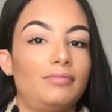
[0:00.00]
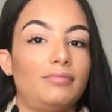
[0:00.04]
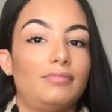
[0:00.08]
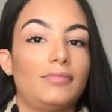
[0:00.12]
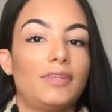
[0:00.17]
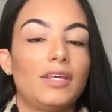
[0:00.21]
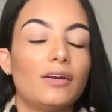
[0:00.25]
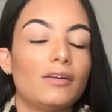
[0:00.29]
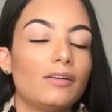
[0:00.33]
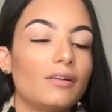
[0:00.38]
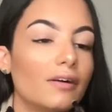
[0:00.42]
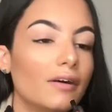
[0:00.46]

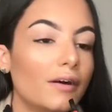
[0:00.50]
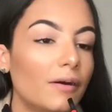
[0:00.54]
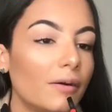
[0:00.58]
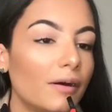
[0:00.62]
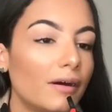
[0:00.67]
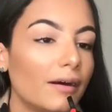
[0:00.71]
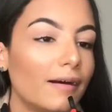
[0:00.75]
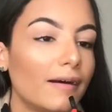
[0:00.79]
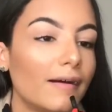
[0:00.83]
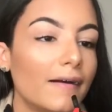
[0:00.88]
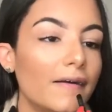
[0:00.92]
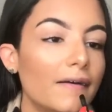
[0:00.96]
Yellow.
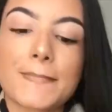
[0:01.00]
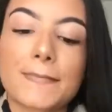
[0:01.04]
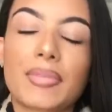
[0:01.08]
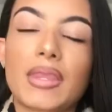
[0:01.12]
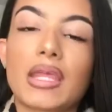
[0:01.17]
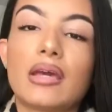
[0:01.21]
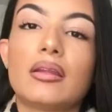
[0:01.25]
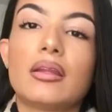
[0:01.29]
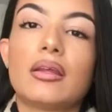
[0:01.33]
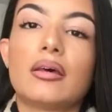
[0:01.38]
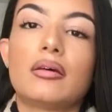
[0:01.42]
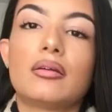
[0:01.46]

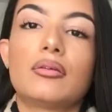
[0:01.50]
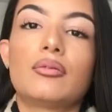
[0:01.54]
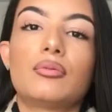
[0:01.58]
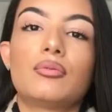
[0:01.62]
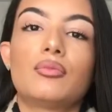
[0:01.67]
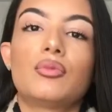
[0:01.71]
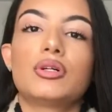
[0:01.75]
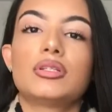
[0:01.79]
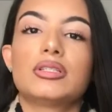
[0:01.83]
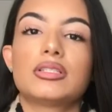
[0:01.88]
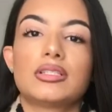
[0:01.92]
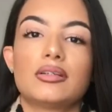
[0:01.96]
And then
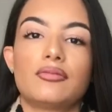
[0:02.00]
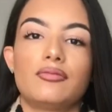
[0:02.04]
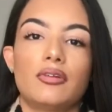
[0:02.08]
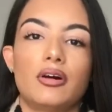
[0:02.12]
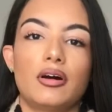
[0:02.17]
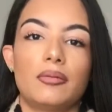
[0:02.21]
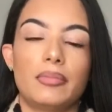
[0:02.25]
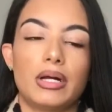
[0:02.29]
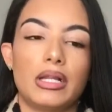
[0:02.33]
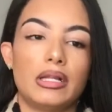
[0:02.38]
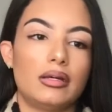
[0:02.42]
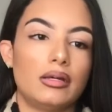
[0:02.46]
once I
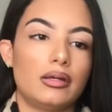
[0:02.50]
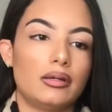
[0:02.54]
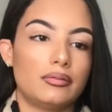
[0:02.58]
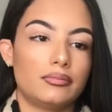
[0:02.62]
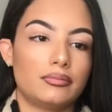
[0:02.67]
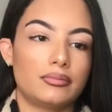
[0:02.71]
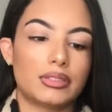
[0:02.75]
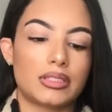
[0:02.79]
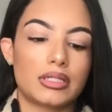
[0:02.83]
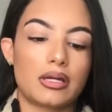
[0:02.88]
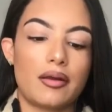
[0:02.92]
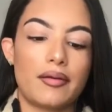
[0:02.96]
apply my
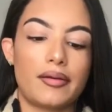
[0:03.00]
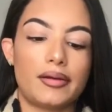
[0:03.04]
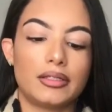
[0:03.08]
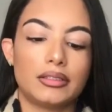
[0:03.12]
lips,